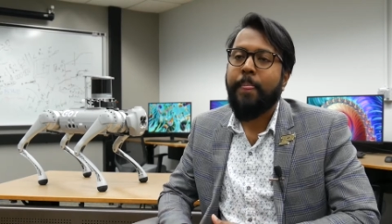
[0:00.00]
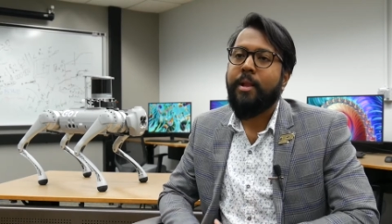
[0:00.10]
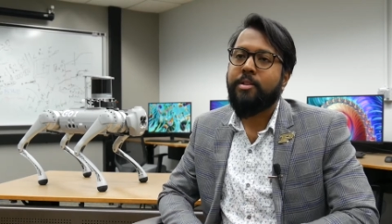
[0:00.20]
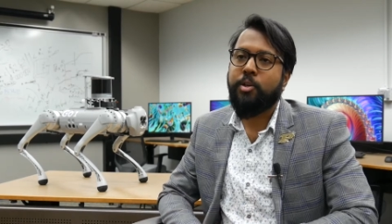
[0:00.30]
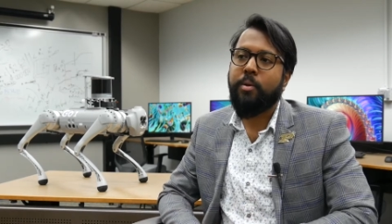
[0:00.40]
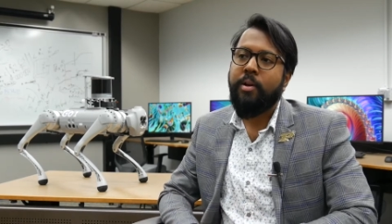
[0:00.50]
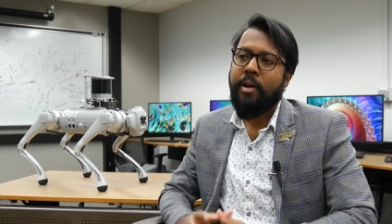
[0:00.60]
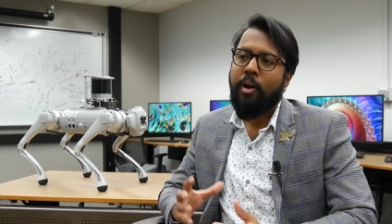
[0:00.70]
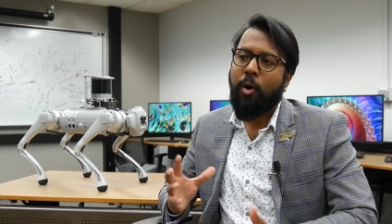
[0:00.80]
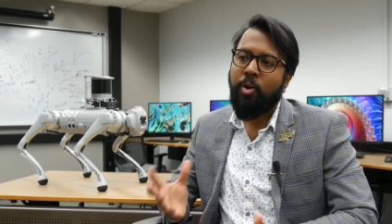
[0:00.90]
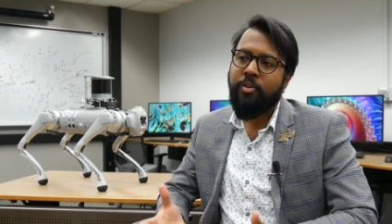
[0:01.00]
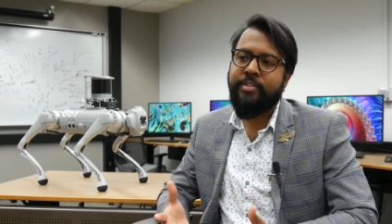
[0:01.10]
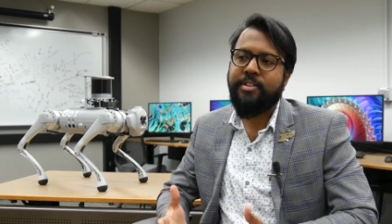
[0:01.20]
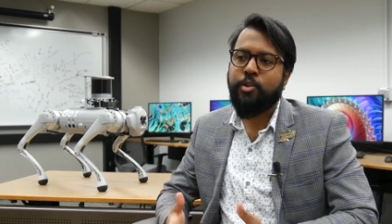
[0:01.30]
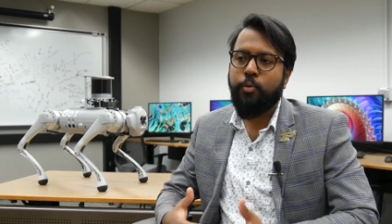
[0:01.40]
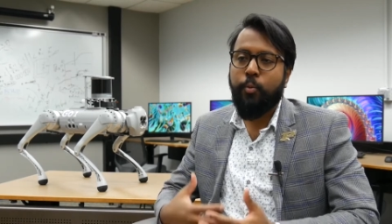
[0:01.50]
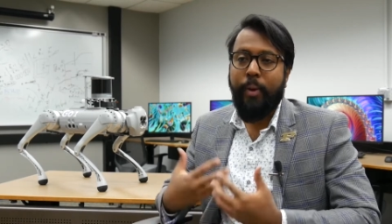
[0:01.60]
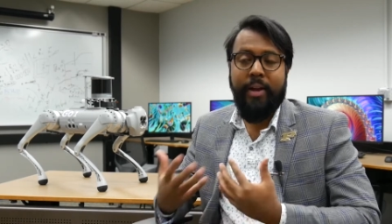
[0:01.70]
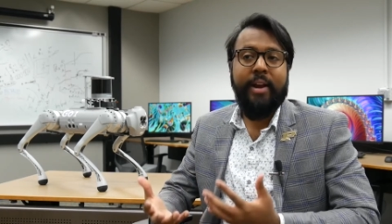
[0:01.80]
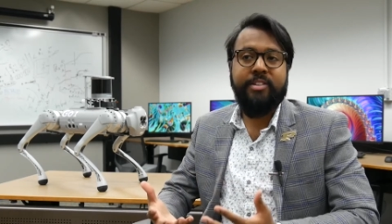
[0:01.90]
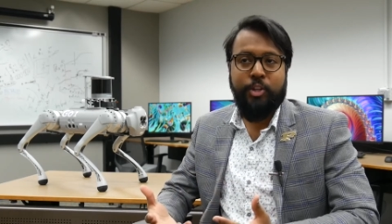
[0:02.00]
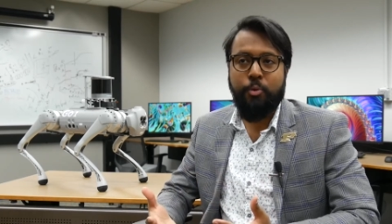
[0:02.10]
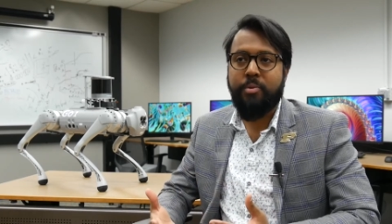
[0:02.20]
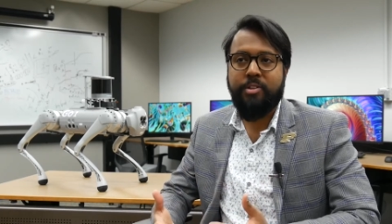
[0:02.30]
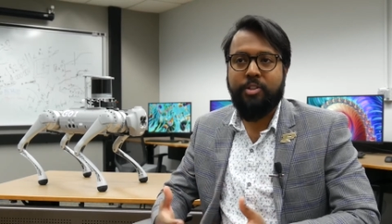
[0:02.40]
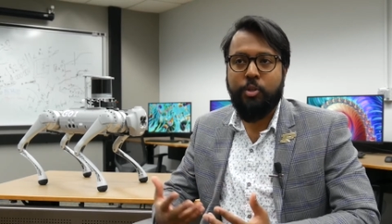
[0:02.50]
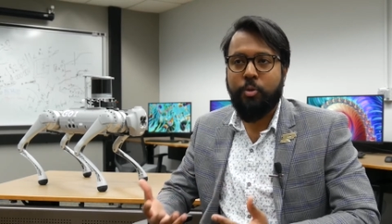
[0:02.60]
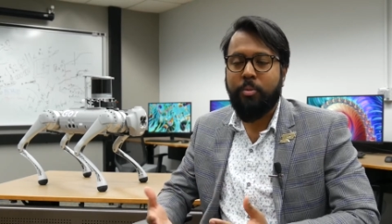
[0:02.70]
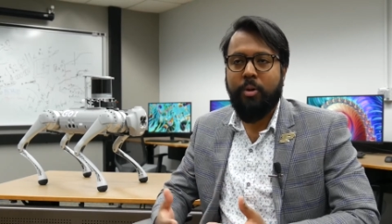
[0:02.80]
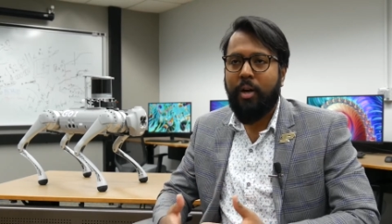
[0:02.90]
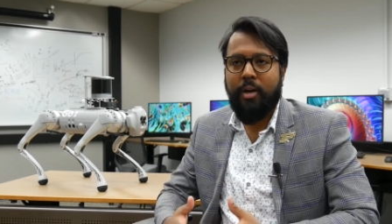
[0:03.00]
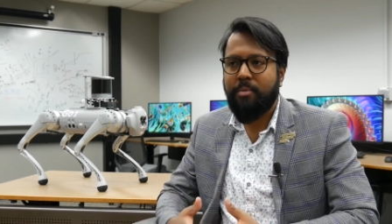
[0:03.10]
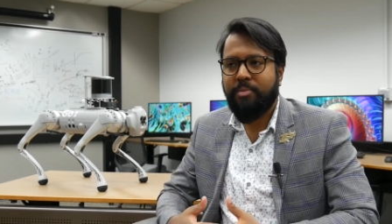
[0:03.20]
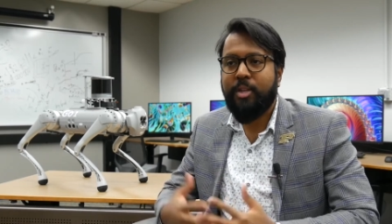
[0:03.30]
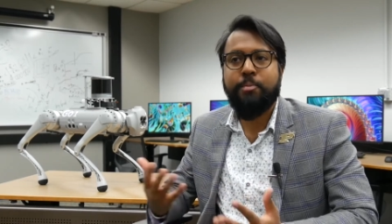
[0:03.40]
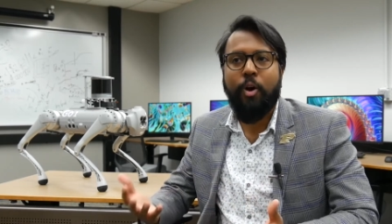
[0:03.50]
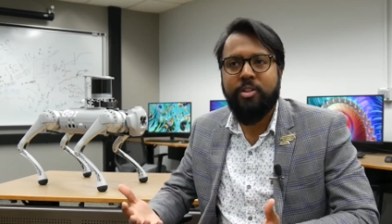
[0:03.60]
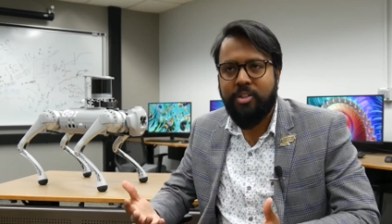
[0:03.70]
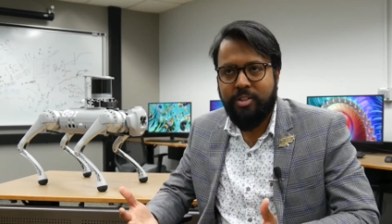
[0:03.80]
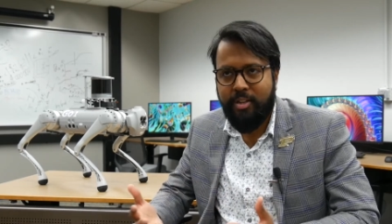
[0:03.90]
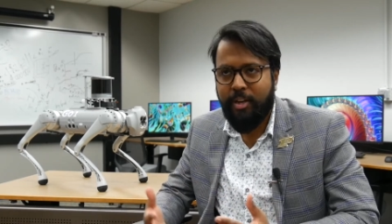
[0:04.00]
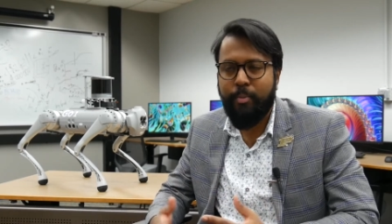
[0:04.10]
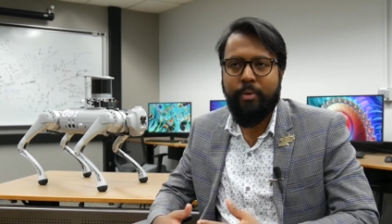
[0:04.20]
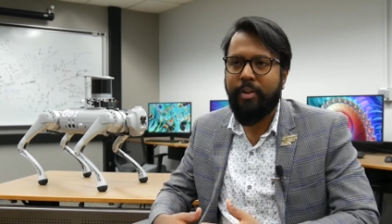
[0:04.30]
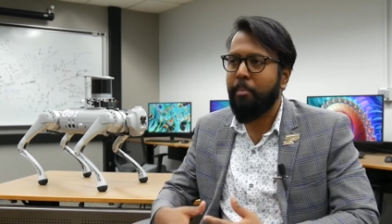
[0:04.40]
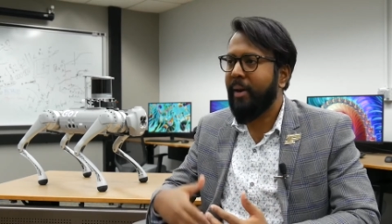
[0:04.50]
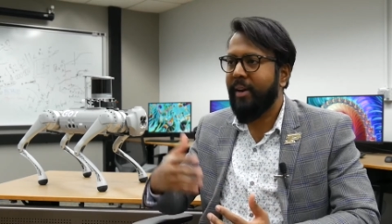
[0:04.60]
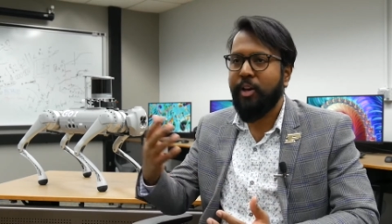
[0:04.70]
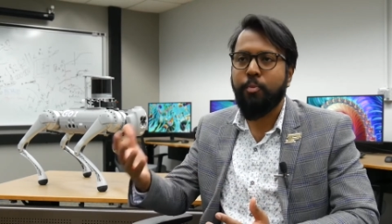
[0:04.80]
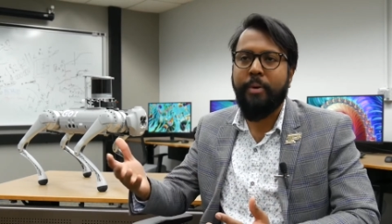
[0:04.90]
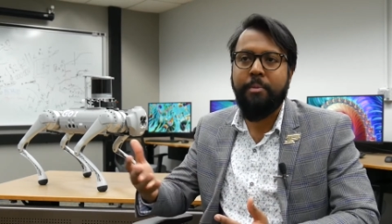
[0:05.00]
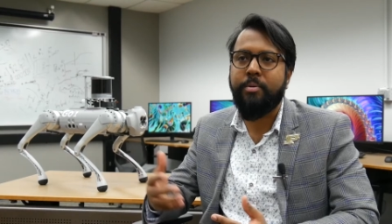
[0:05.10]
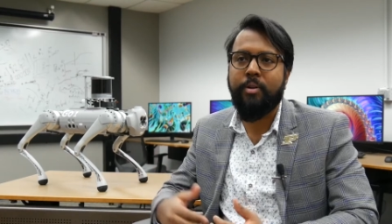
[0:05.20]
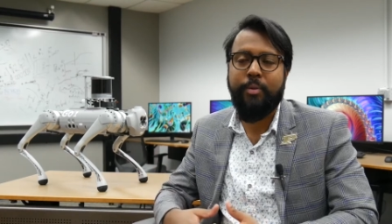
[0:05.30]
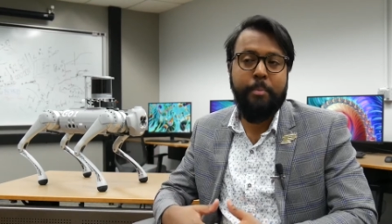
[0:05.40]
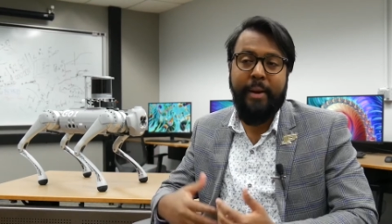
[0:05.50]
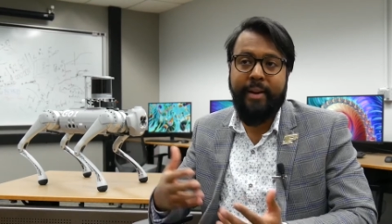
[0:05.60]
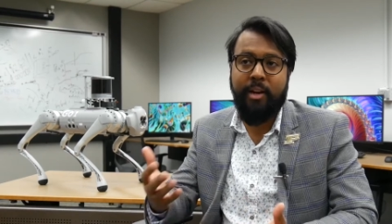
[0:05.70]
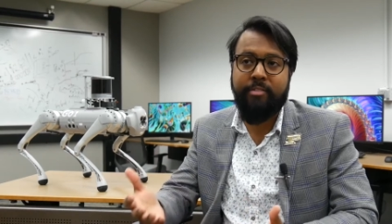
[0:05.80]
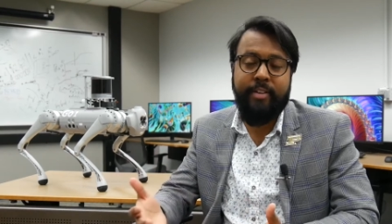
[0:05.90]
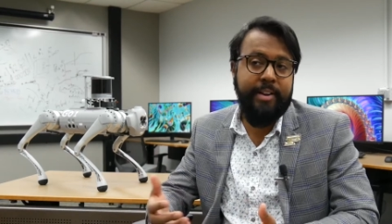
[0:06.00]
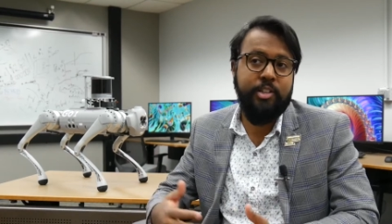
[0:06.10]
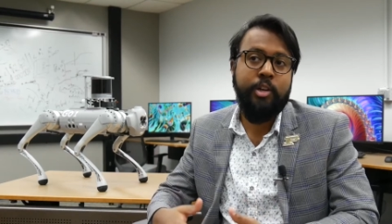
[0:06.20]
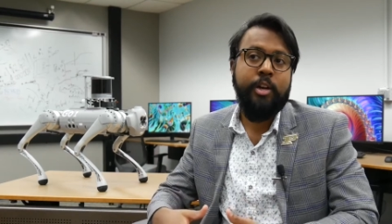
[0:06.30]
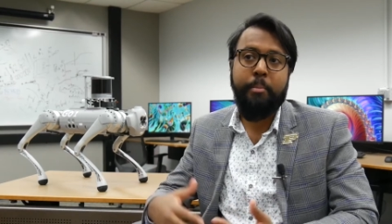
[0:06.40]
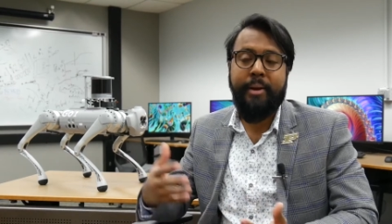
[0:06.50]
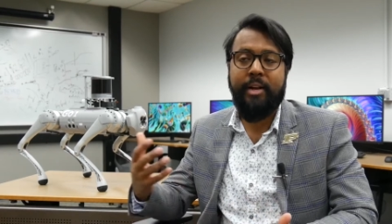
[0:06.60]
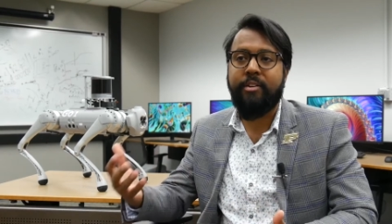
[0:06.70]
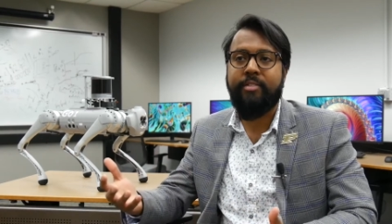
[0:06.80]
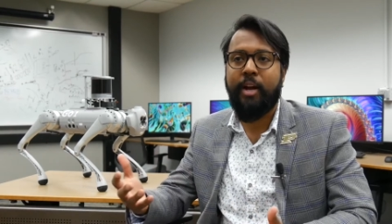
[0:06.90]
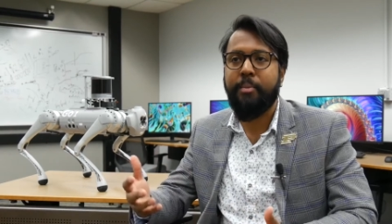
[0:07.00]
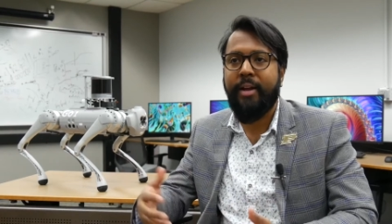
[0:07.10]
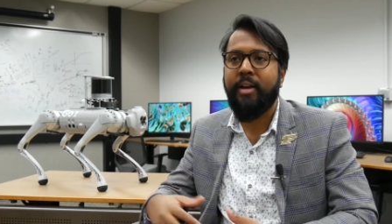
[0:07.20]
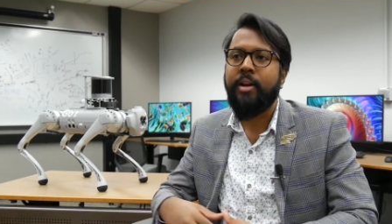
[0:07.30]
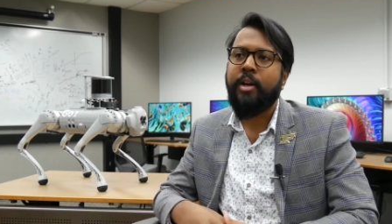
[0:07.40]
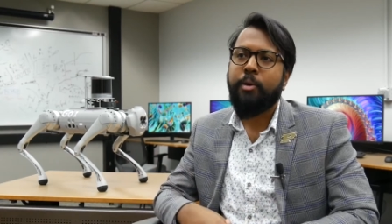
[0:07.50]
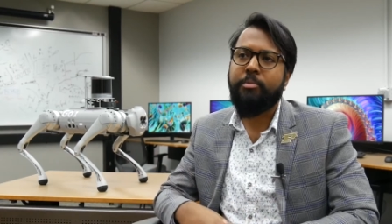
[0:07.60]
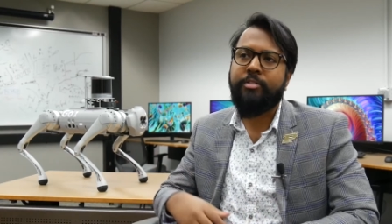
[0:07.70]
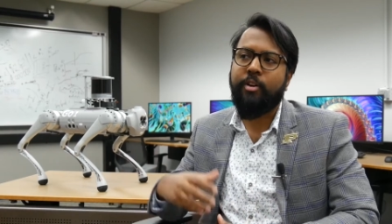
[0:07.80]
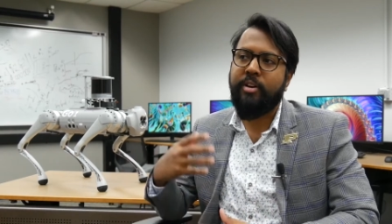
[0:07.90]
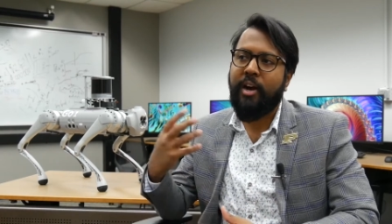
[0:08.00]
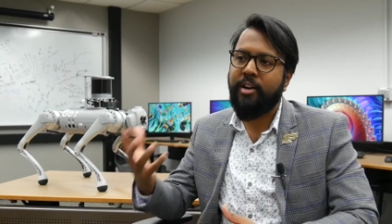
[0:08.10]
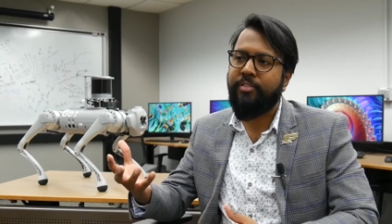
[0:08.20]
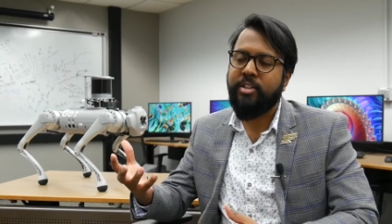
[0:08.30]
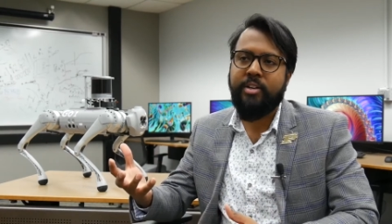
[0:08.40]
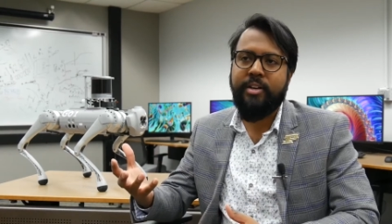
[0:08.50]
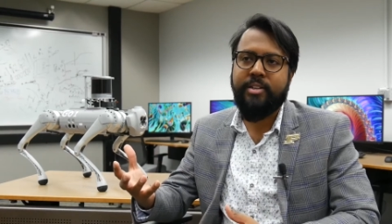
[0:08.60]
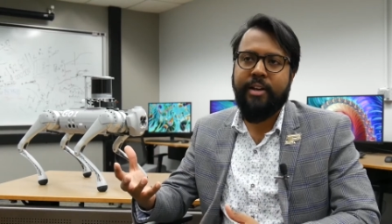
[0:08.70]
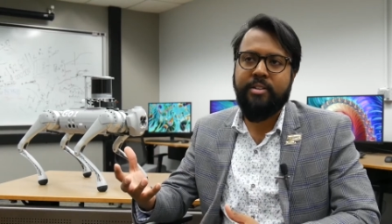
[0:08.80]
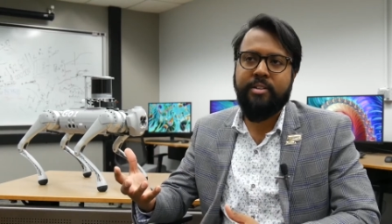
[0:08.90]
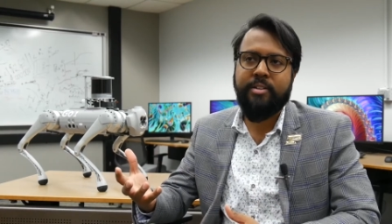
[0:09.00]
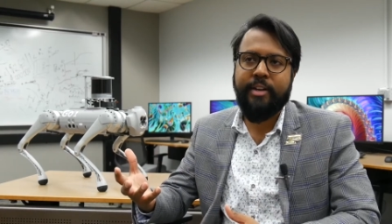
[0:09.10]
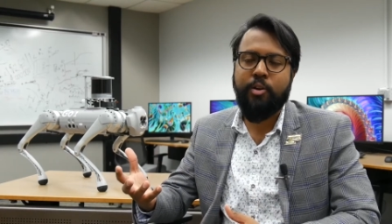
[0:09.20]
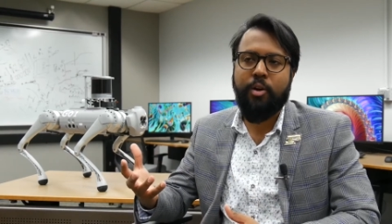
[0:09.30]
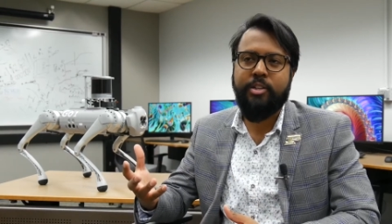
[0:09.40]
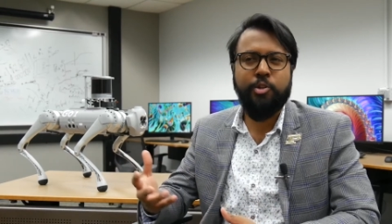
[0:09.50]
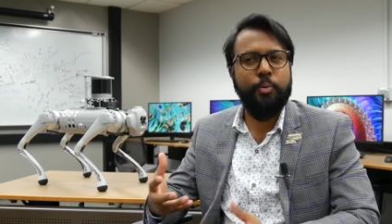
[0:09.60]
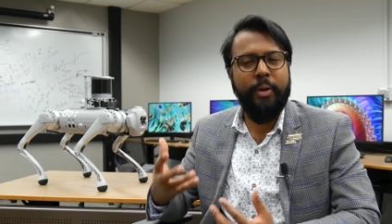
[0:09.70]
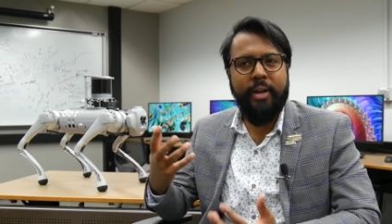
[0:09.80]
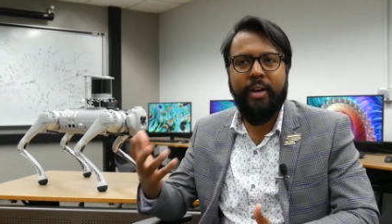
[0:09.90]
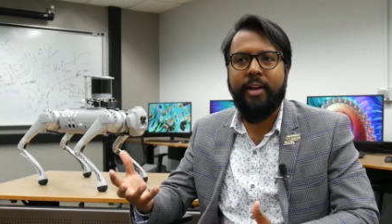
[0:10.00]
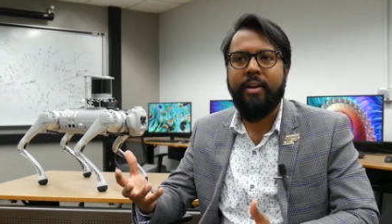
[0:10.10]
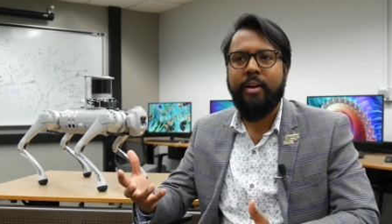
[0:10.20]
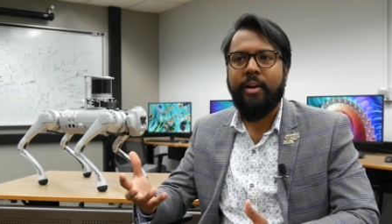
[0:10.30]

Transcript: So, all of this we as humans do uh, subconsciously when we are meeting new people, we're meeting our friends, meeting our family. But for an artificial intelligence technology to really